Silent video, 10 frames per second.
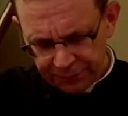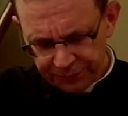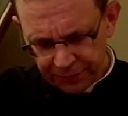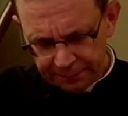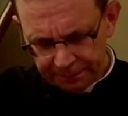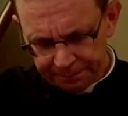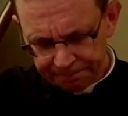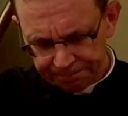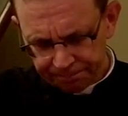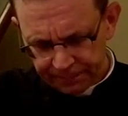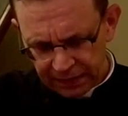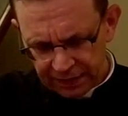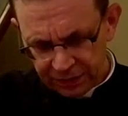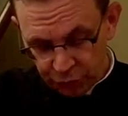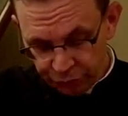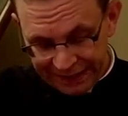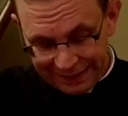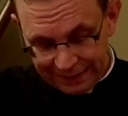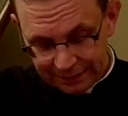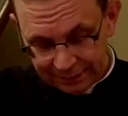from the
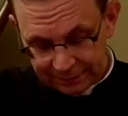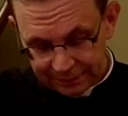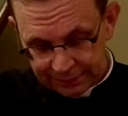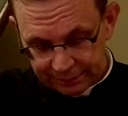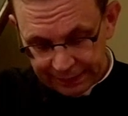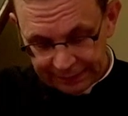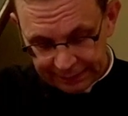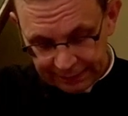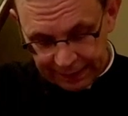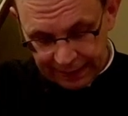Greek, right?